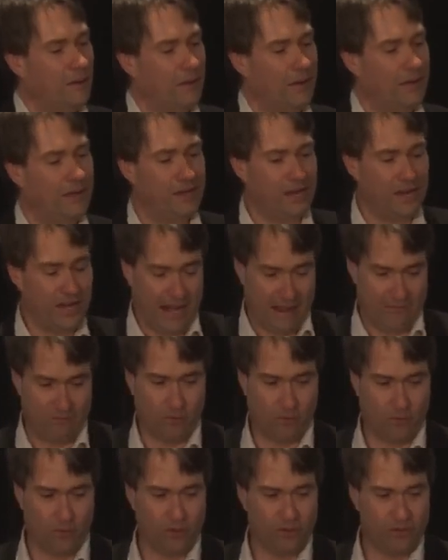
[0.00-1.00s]
And I don't have
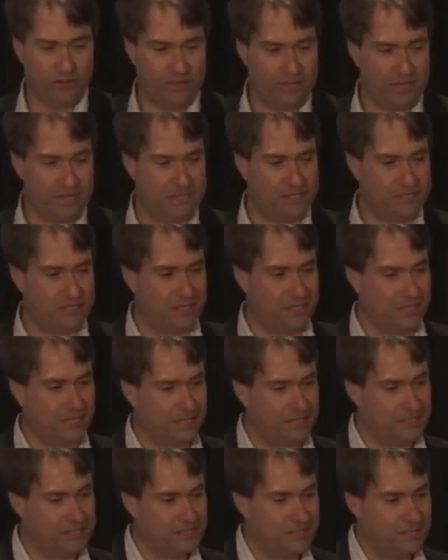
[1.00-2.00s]
all of these
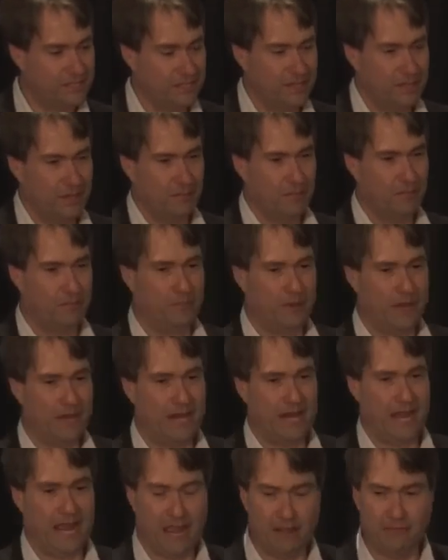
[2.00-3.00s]
things,
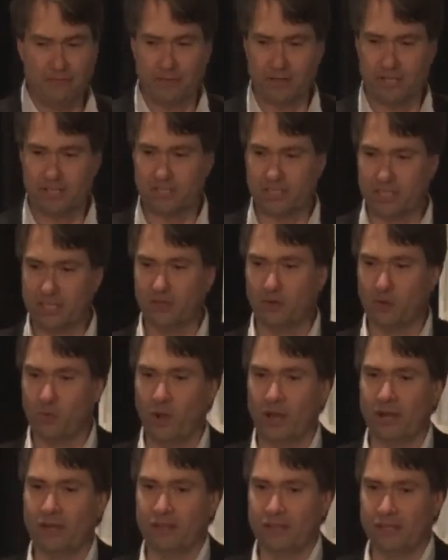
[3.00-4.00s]
but every single
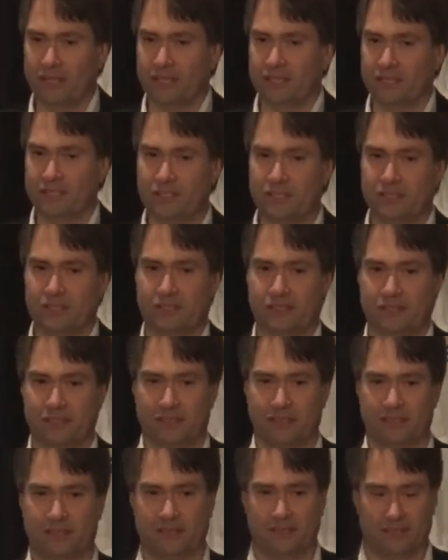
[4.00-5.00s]
one of these
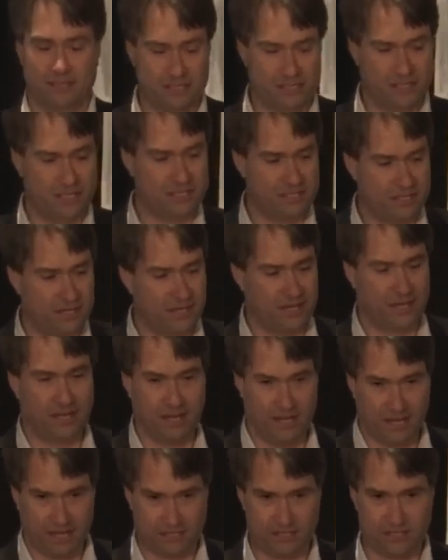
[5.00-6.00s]
is internet
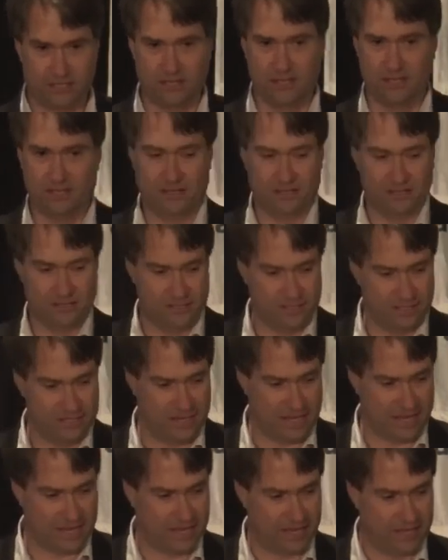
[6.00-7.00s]
connected
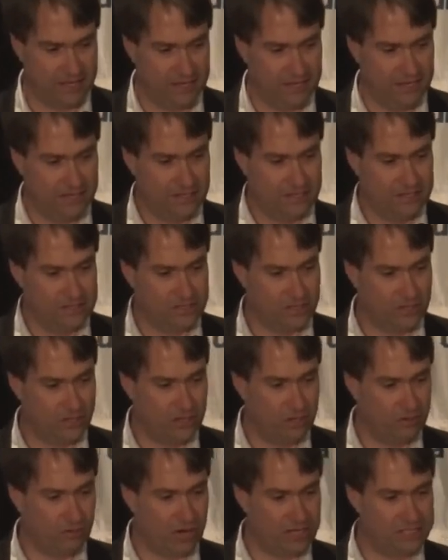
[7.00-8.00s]
today. So
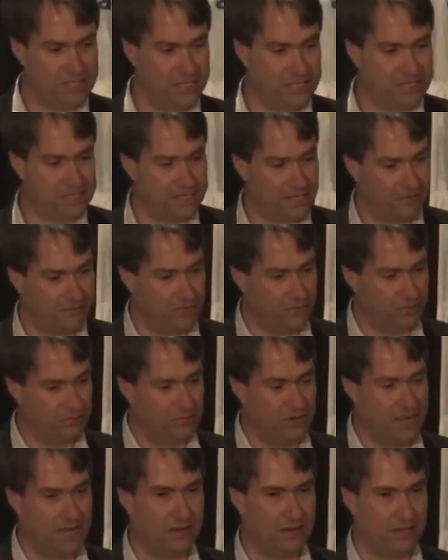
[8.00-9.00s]
your IT stuff, your
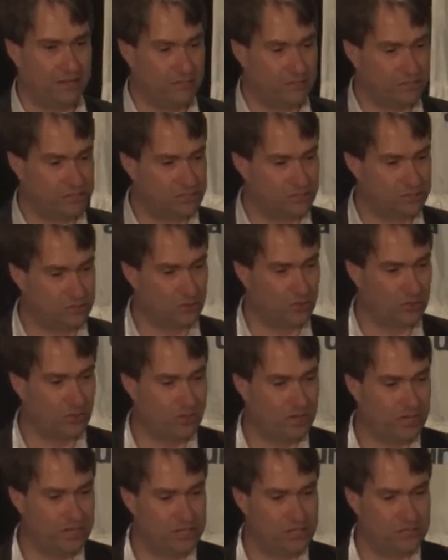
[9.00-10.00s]
router, your
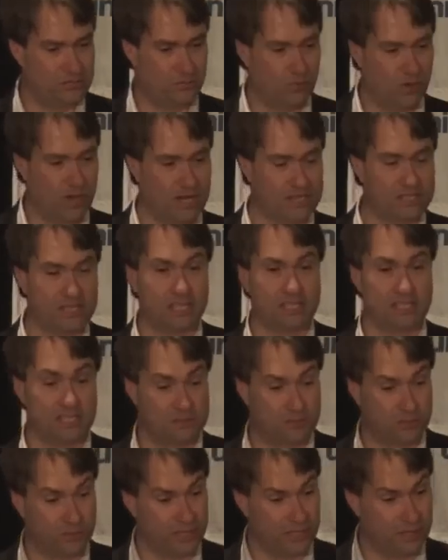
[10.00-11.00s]
storage, your wireless access
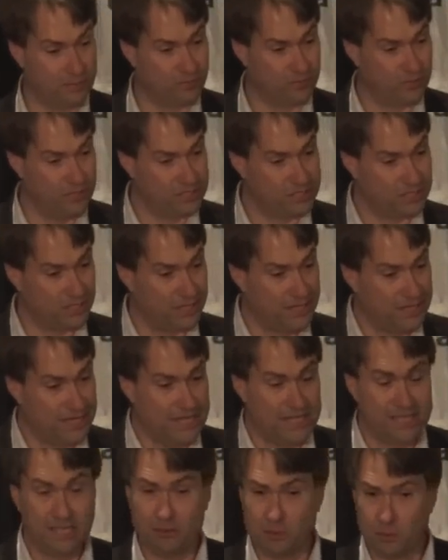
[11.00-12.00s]
point, your printer.
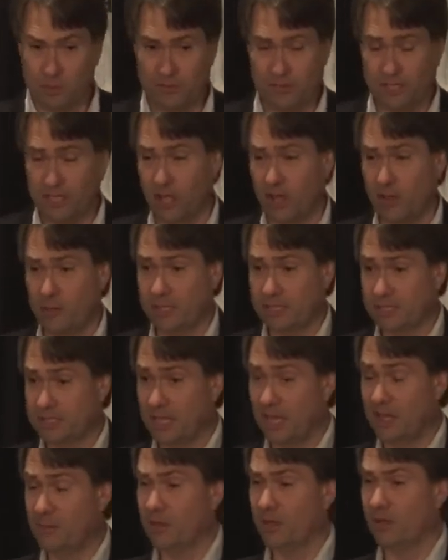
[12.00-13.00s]
Then we'll move into your home
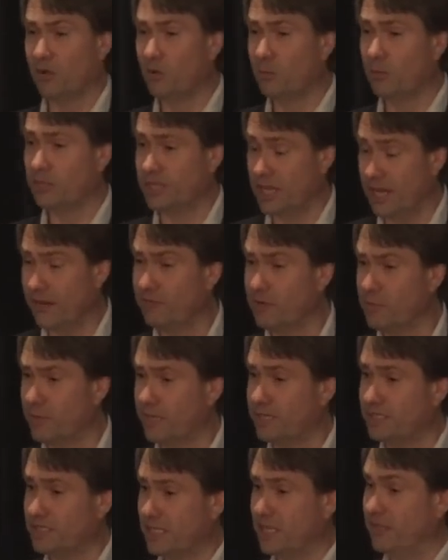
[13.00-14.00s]
entertainment. Almost
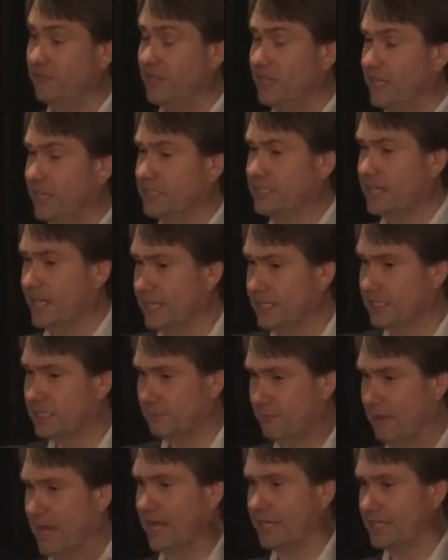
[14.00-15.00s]
everybody's TV is a
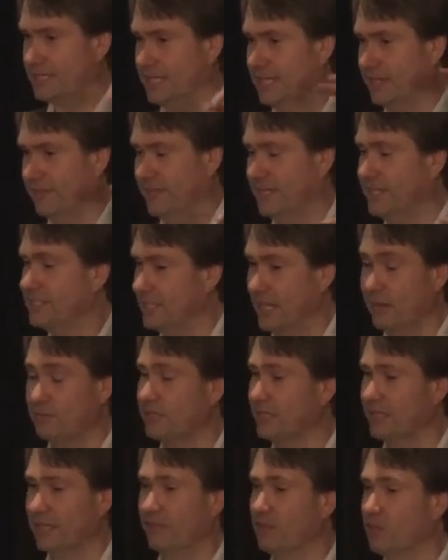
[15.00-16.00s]
smart TV.
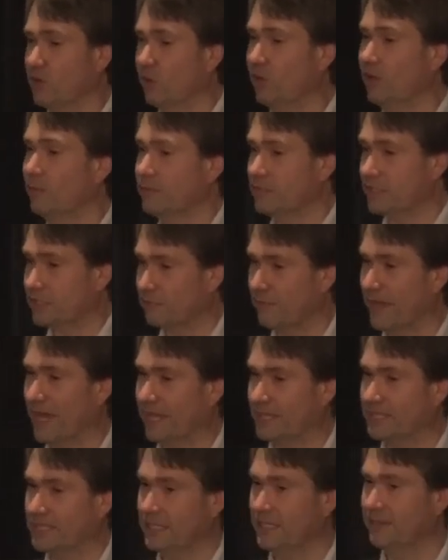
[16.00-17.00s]
Samsung even call them
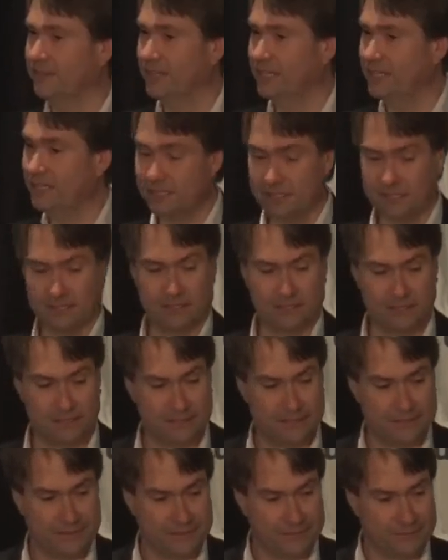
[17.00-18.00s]
smart TVs.
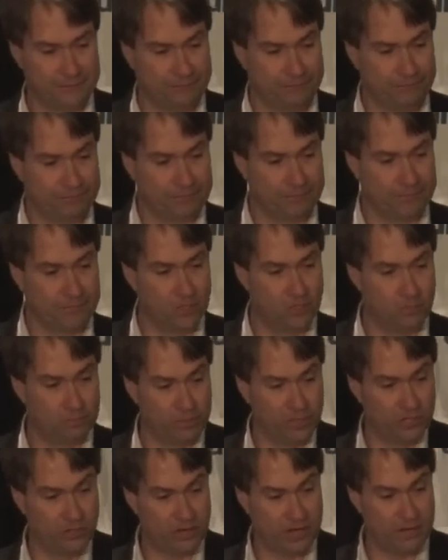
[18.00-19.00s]
Your
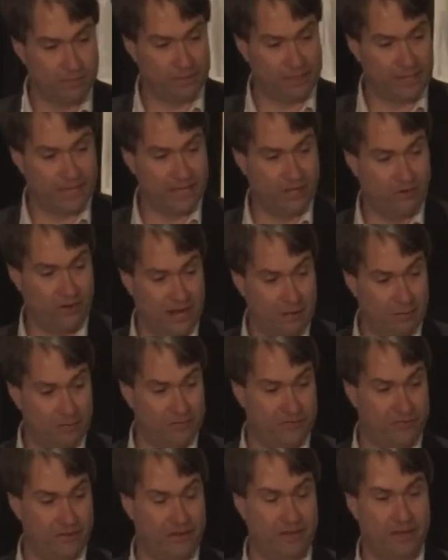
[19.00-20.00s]
Blu-ray player, your
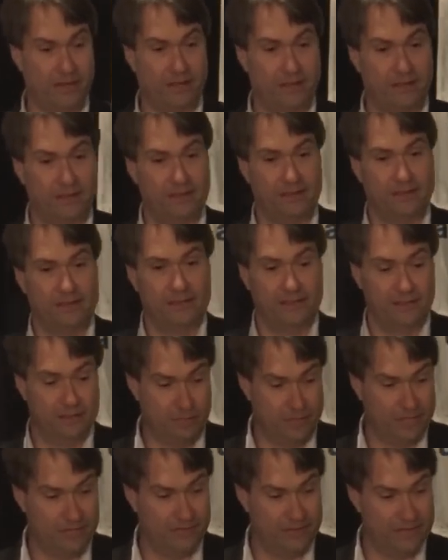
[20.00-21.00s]
amplifier, your
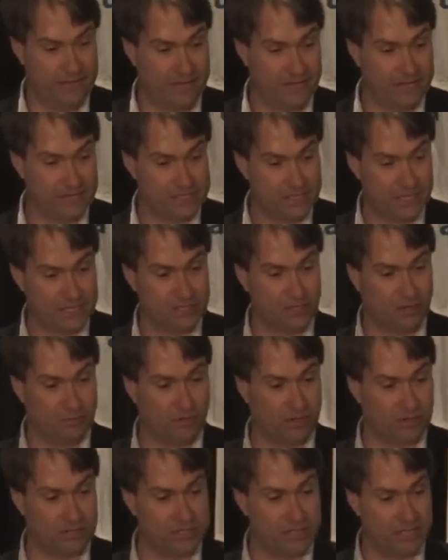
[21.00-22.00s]
PVR, your set-top
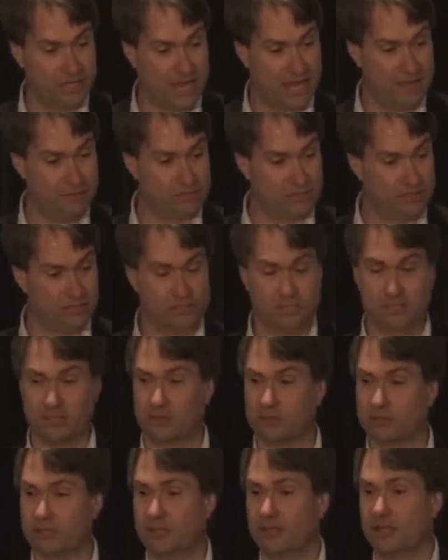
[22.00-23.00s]
box, your games
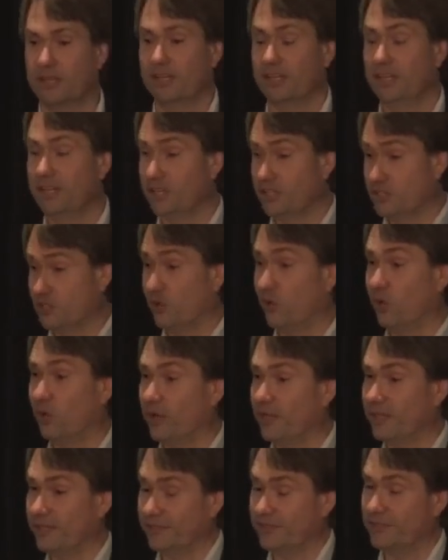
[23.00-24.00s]
consoles, your
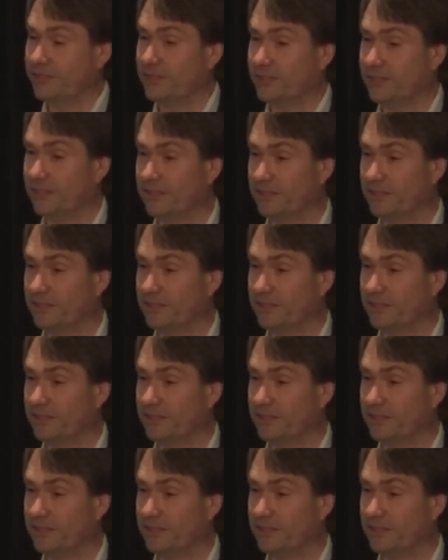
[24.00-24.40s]
toys.